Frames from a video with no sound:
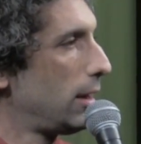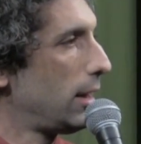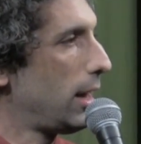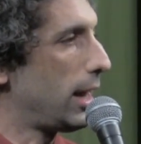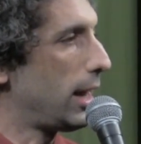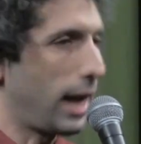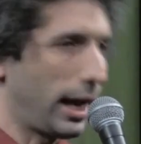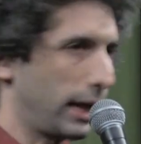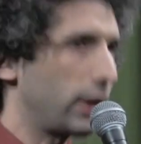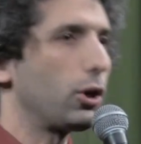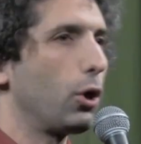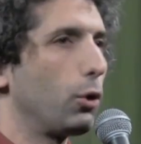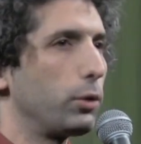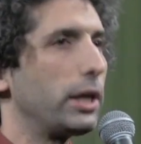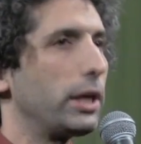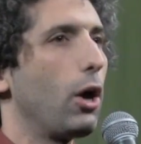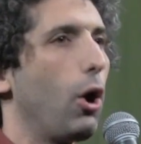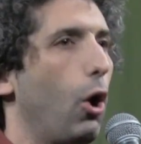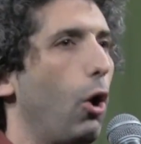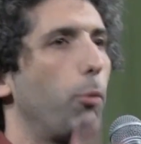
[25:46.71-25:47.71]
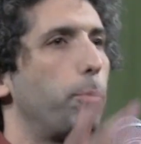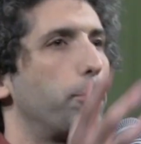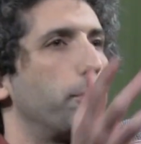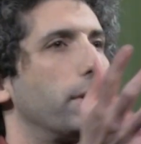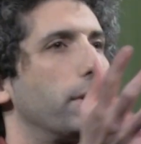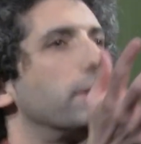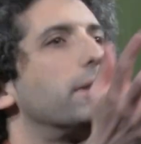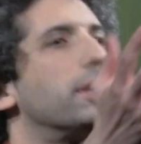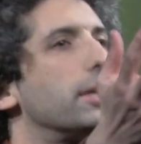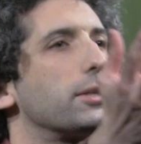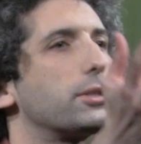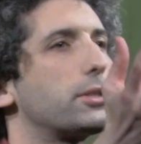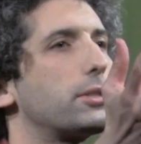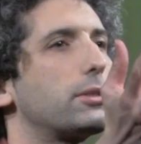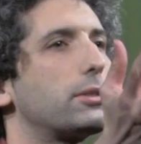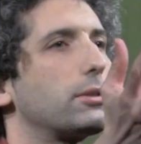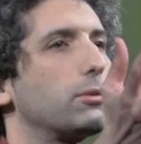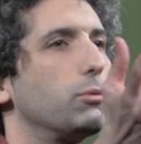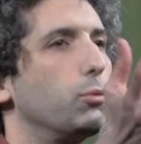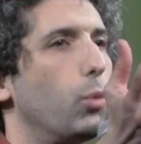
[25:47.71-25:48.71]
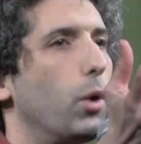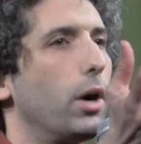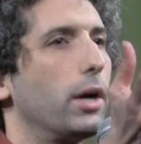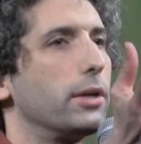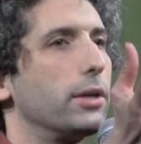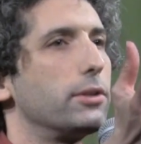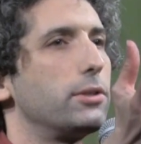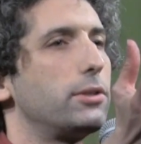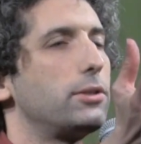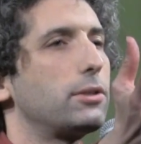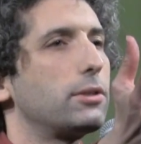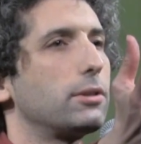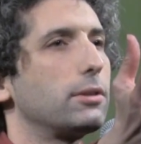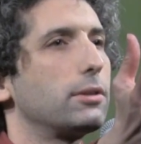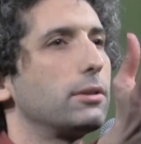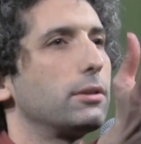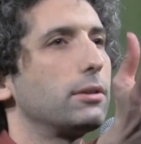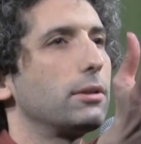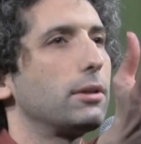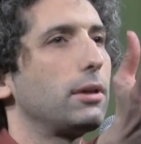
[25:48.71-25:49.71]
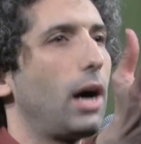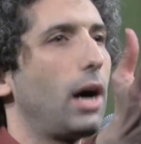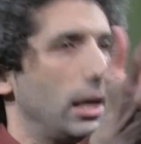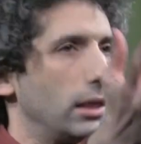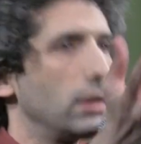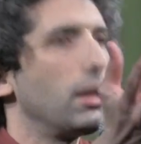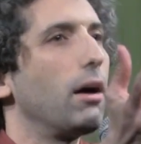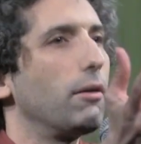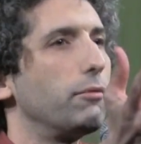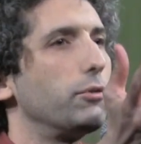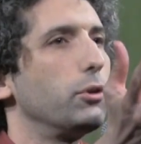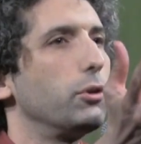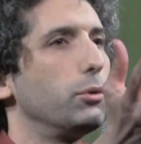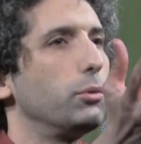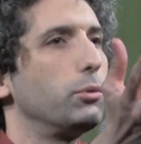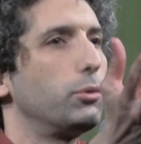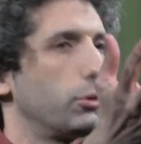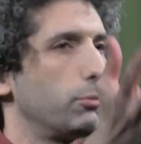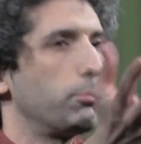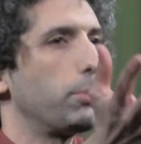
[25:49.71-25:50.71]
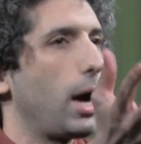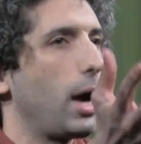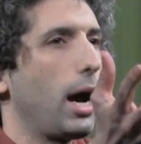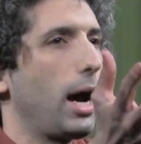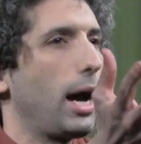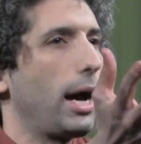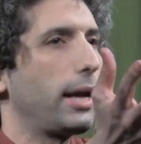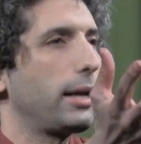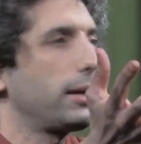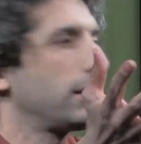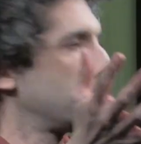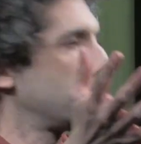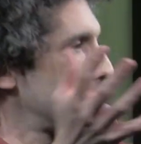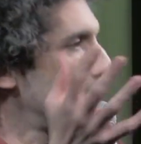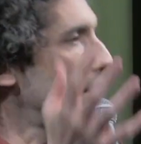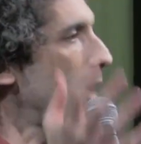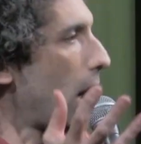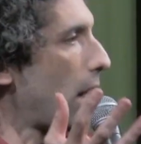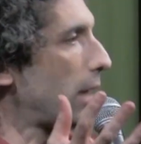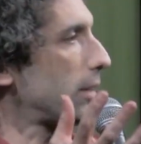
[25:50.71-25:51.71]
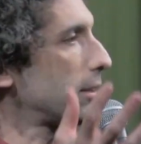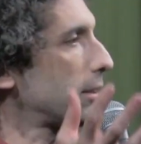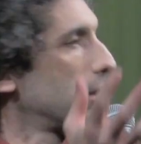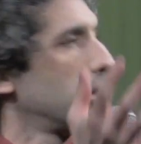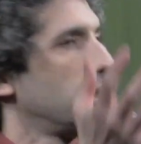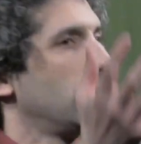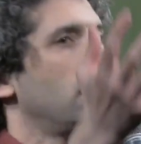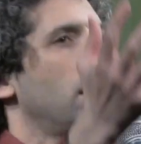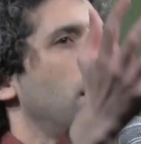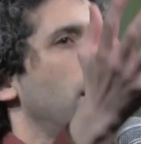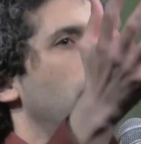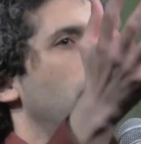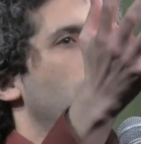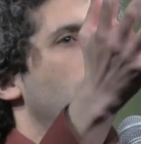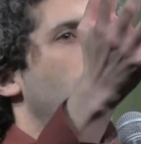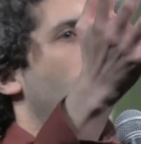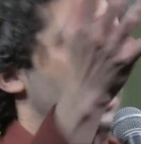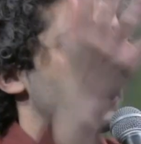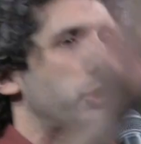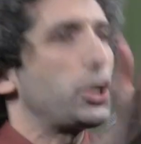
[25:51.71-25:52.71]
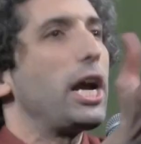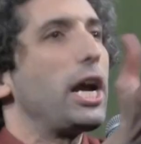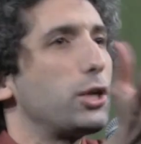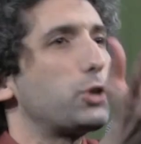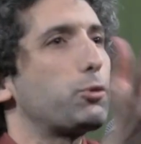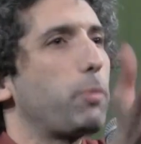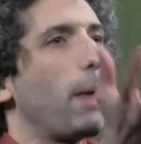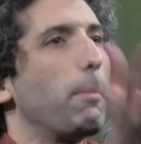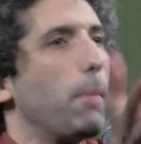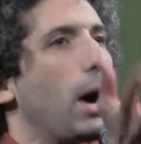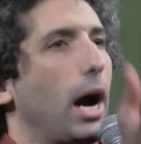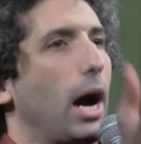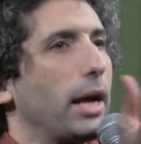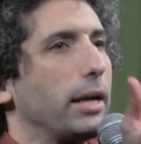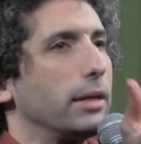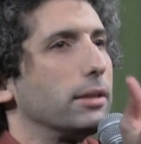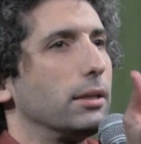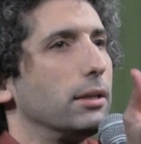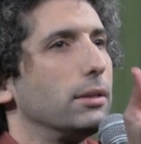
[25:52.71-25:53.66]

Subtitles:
And I can only hope that this was, I love you, goodbye, not, I changed my mind.